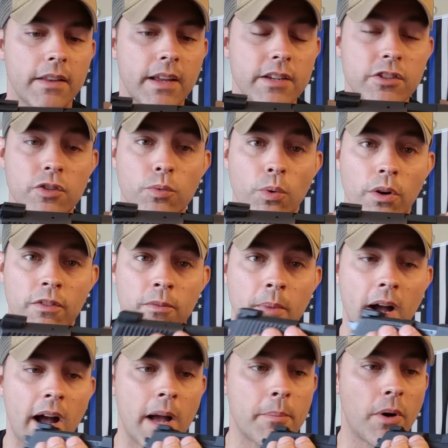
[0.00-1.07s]
They just work for
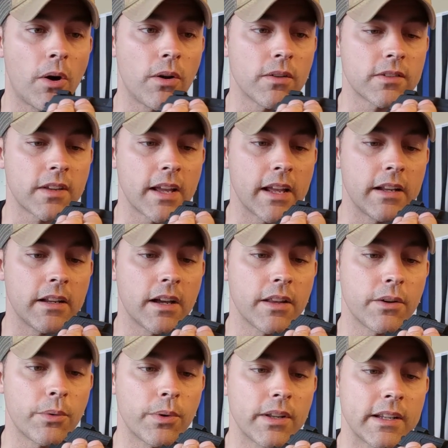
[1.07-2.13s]
my eyeballs, and
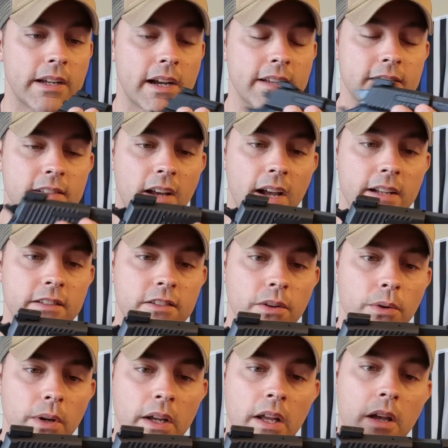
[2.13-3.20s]
they're really nice sights.
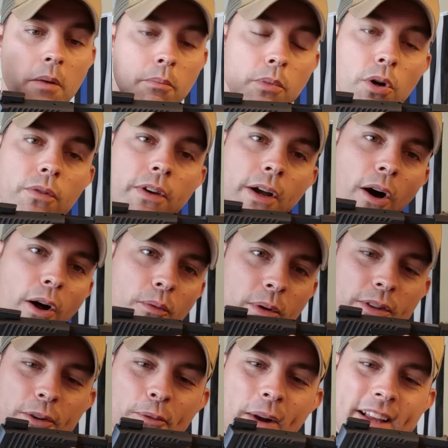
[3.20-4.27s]
So moving on
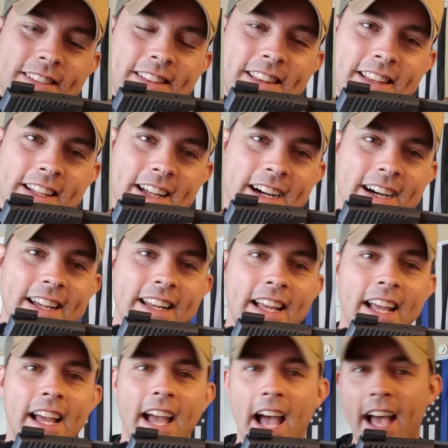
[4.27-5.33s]
with the rest of the gun,
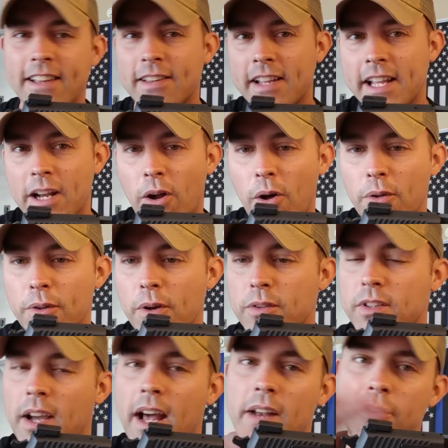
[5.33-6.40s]
as I get all
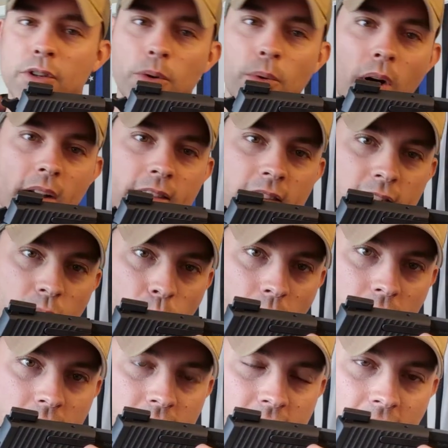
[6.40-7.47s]
those kind of nuances and
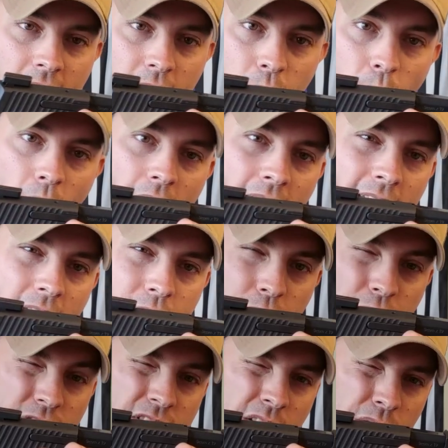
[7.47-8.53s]
weirdness out of the way, if
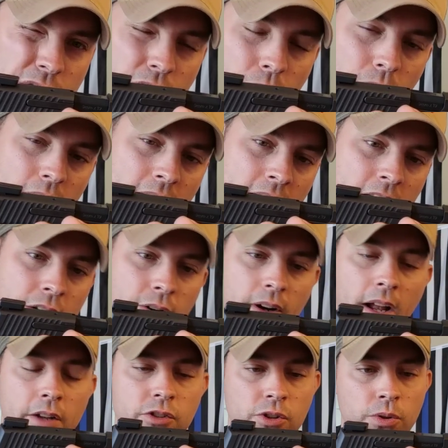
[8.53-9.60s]
you're still tuning in and you're
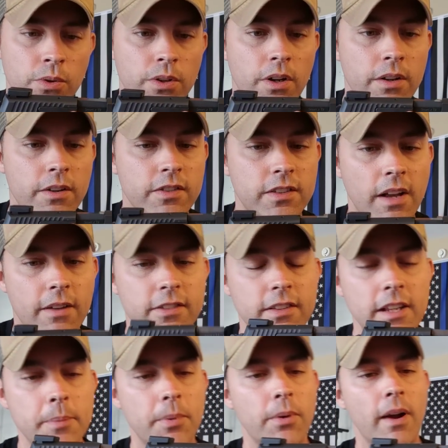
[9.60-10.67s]
not drooling on yourself
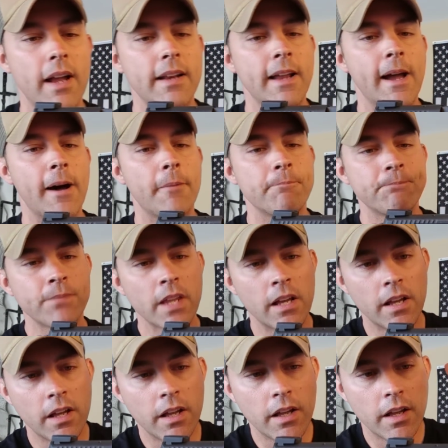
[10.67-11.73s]
sleeping right now,
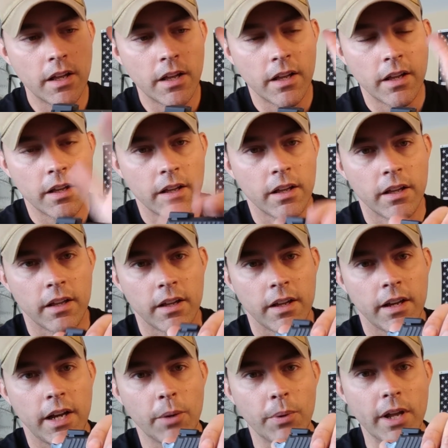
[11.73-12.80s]

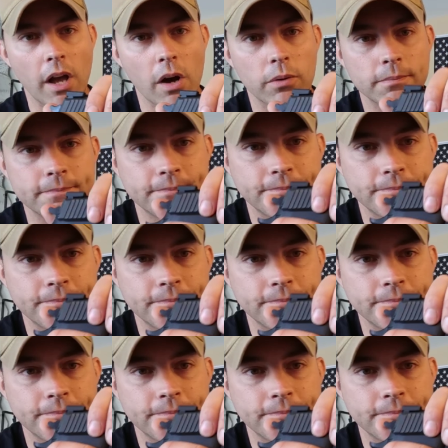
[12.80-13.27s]
here we go.